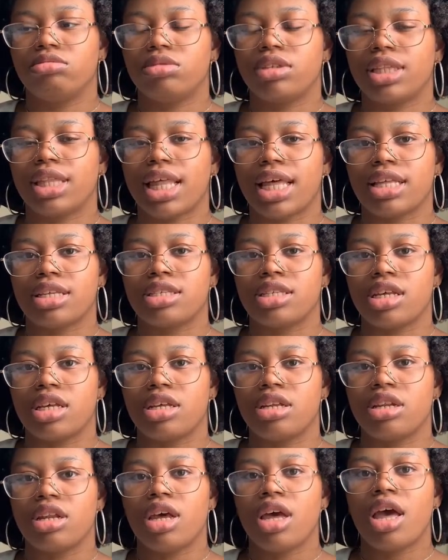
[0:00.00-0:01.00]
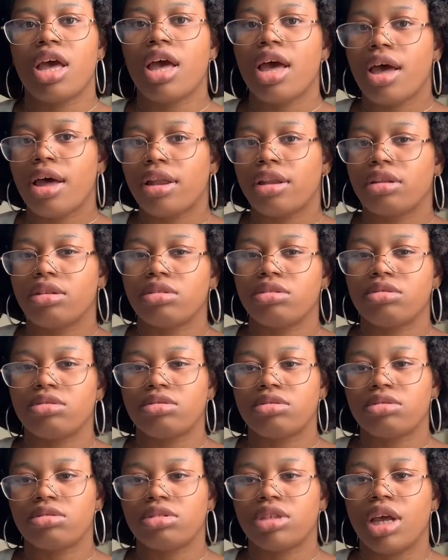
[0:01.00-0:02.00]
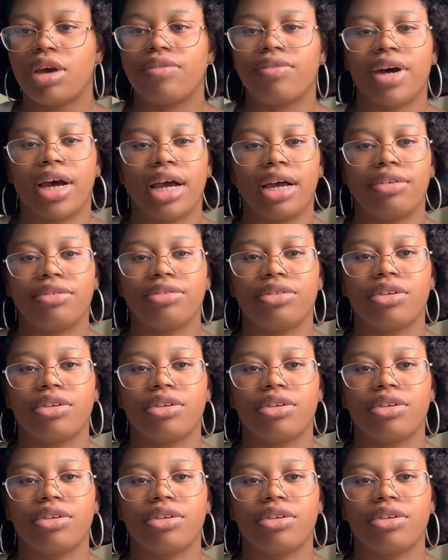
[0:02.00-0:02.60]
that's it. Yeah, 5.